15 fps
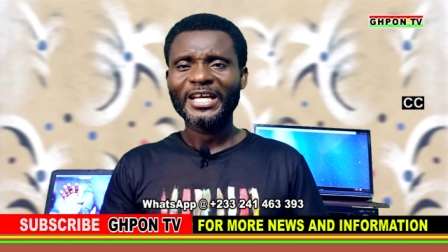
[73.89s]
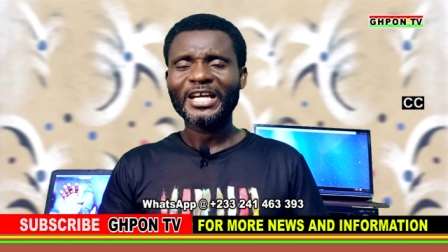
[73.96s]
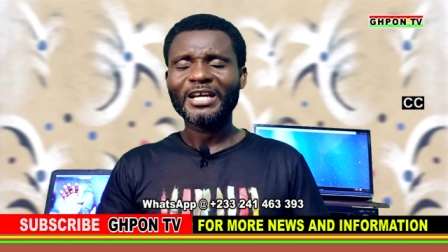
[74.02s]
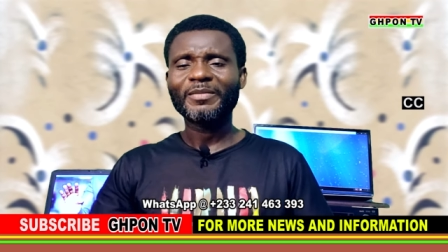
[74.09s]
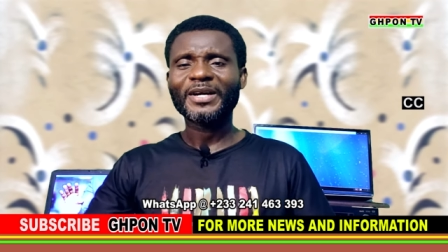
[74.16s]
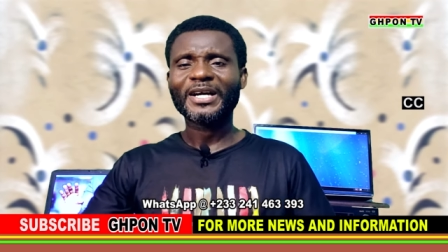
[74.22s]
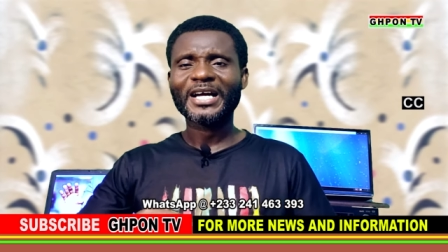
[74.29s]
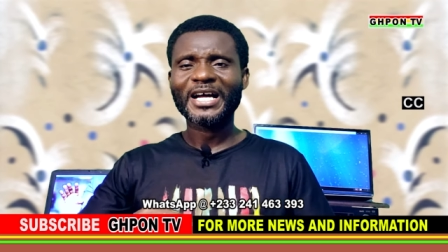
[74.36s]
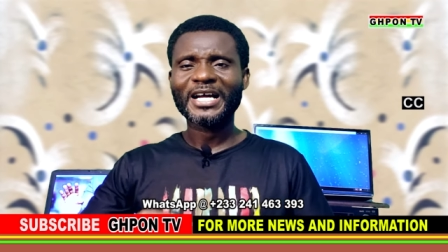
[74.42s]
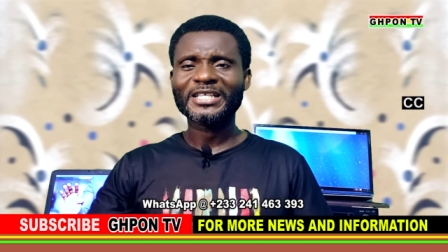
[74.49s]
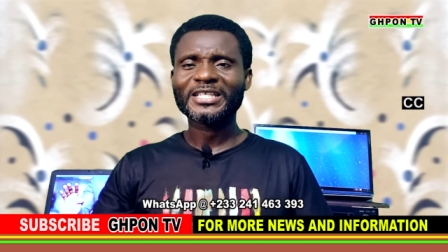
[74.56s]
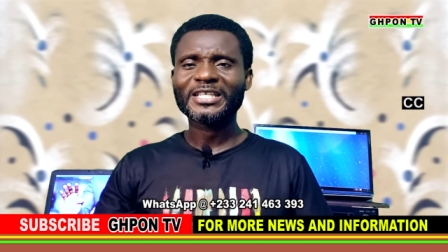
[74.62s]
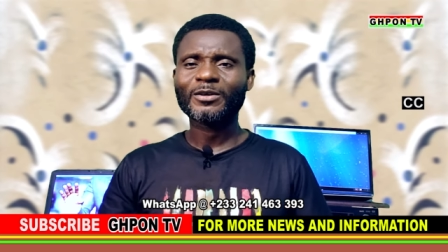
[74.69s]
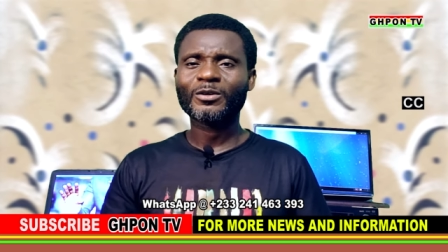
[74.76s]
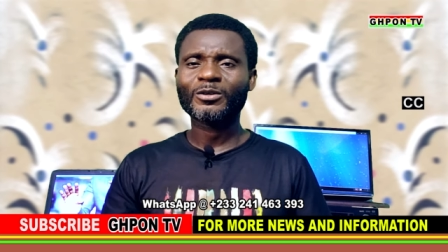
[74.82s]
and the
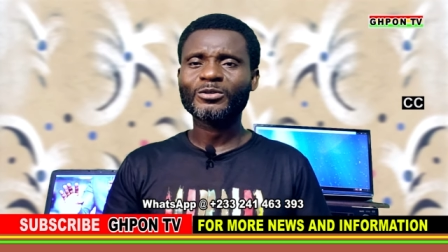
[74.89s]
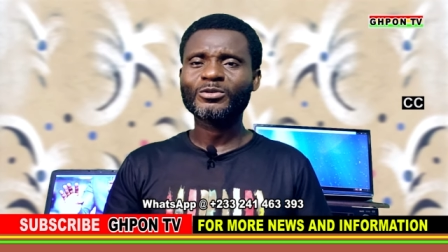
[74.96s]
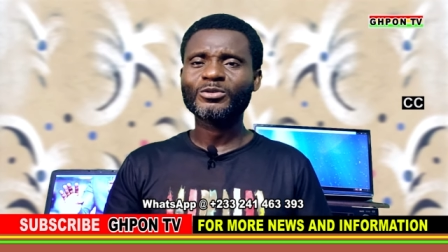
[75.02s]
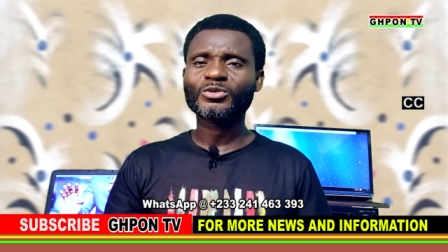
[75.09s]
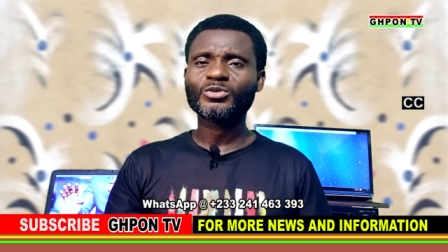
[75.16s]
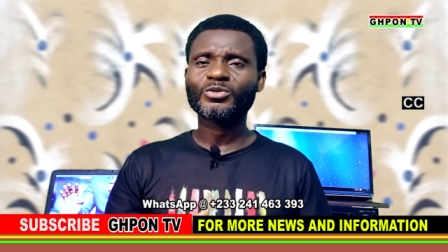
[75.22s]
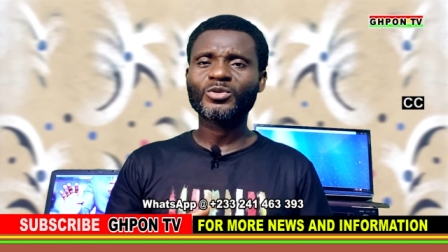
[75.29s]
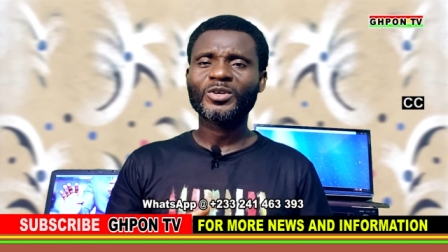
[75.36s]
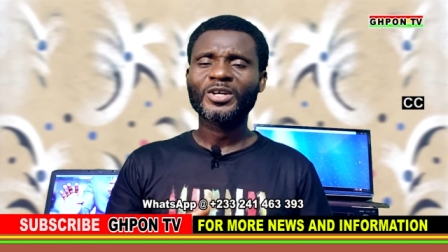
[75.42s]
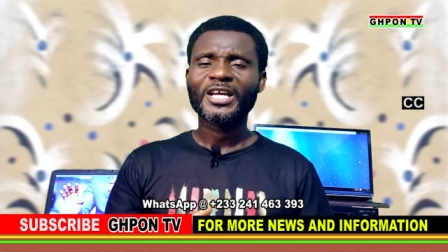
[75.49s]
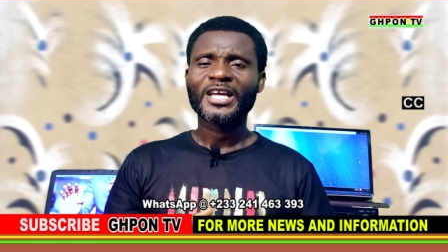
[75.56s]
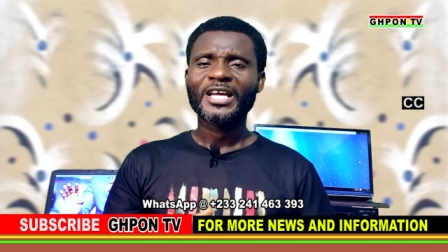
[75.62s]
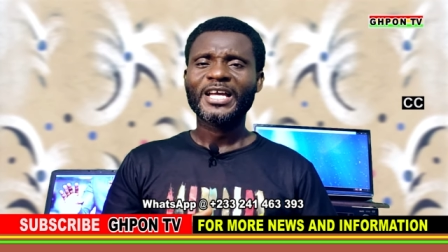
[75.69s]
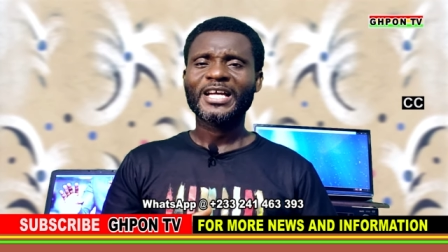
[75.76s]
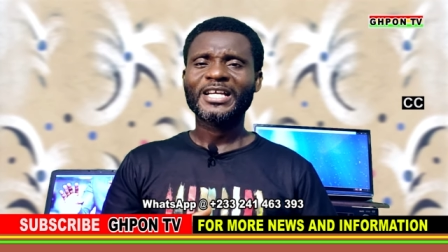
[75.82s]
cancer, or non so,
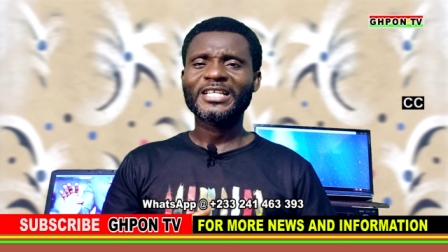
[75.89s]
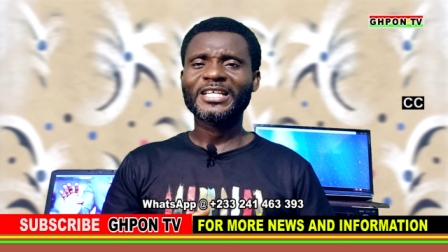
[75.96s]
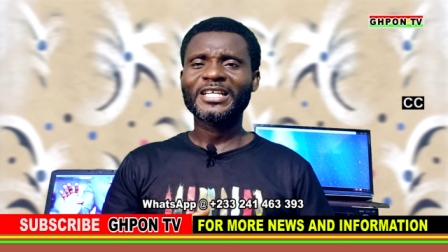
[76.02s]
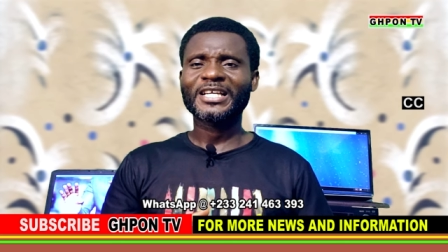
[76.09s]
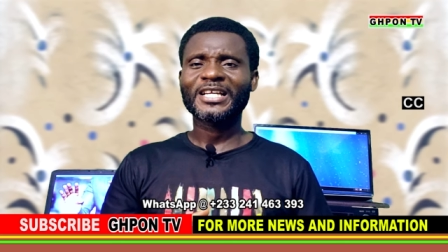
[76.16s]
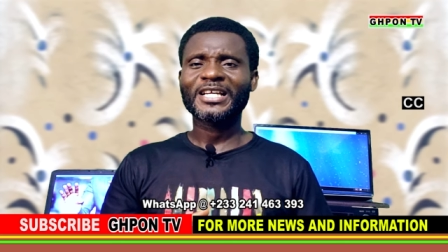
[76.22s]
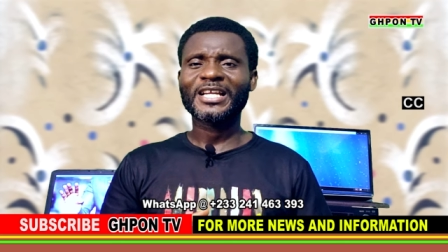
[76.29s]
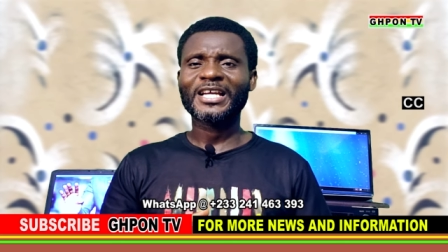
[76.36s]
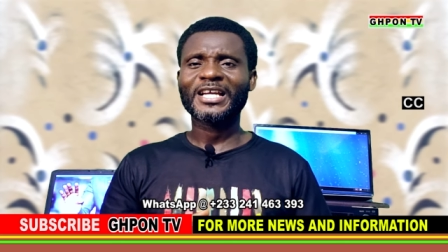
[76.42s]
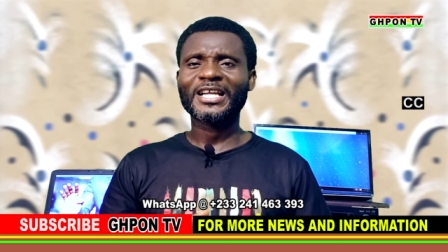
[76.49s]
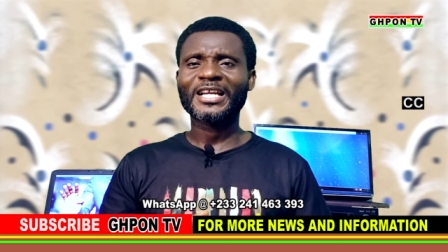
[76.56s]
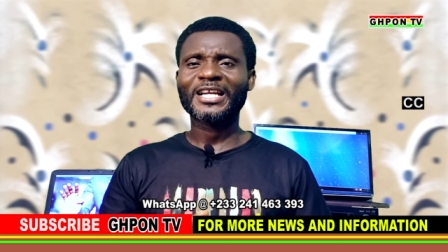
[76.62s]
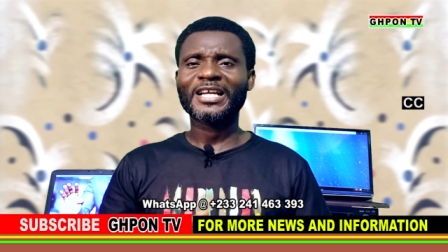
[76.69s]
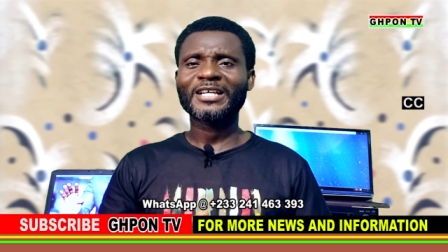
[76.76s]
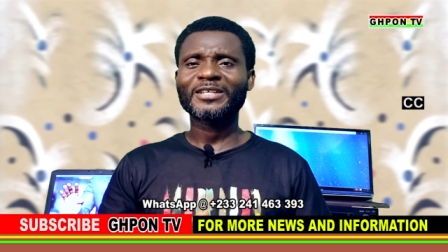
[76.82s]
and the
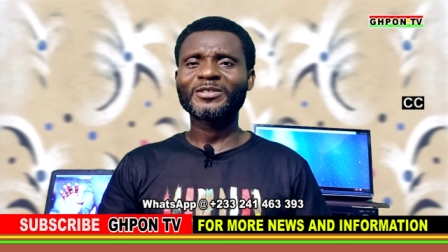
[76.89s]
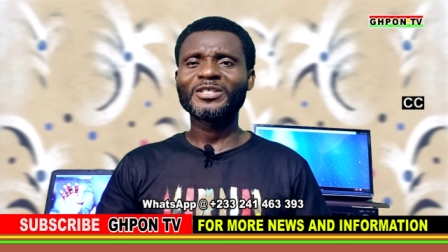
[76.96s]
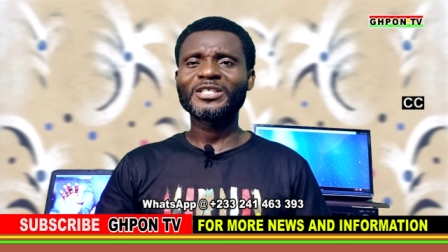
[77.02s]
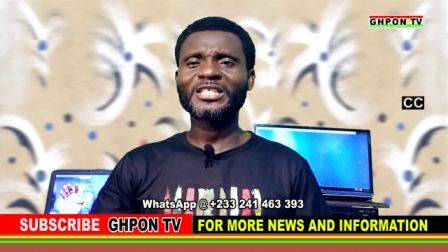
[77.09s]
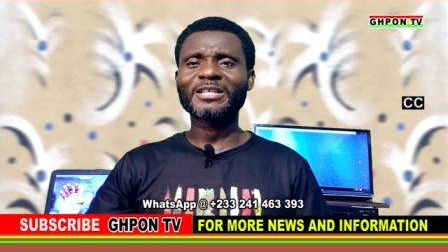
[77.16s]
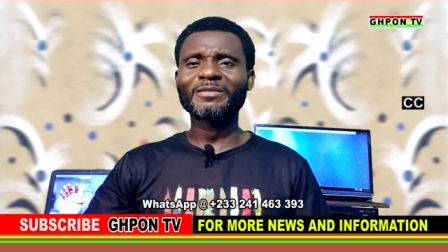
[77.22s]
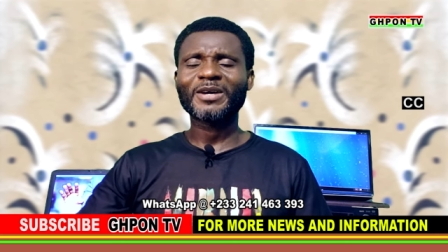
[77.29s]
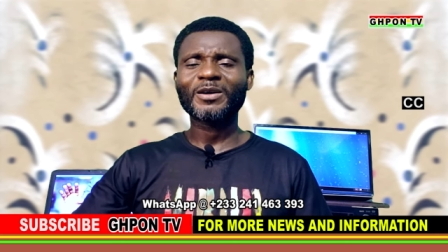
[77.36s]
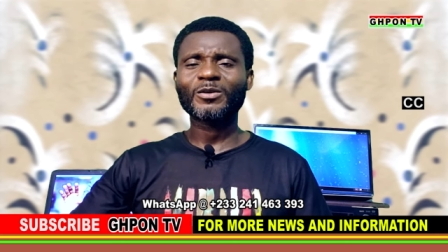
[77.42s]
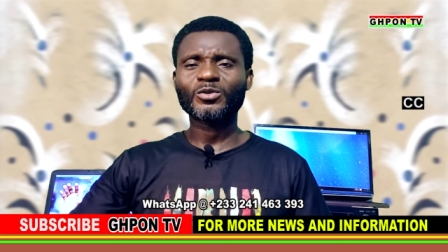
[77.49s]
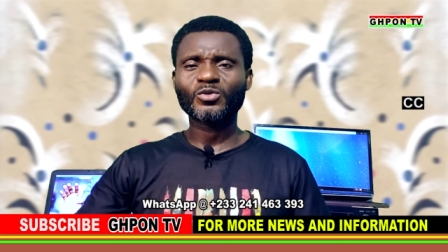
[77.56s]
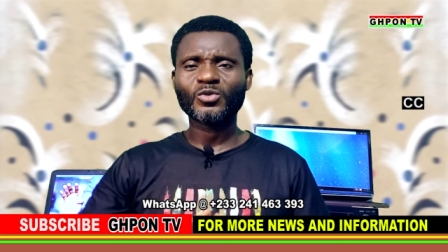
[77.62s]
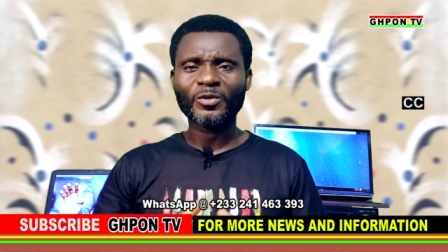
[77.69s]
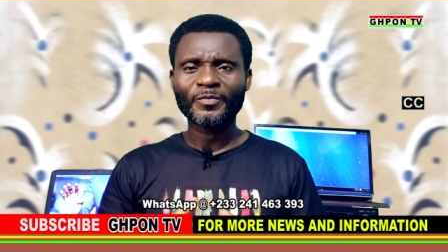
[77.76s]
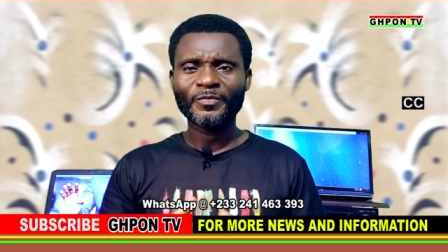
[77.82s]
Nanny Sama
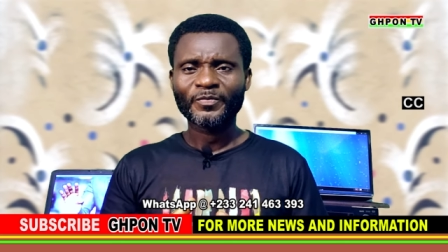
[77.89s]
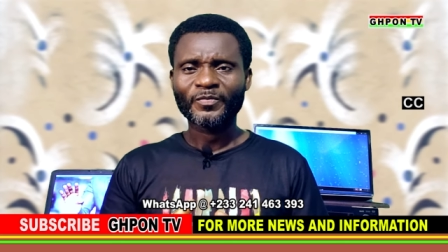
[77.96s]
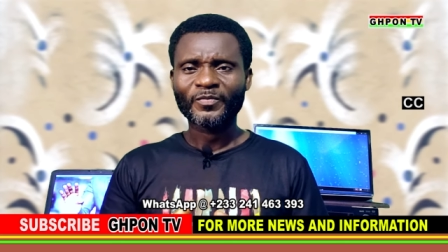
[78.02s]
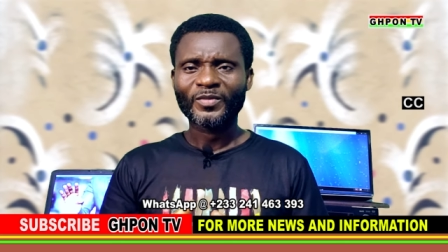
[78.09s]
would walk,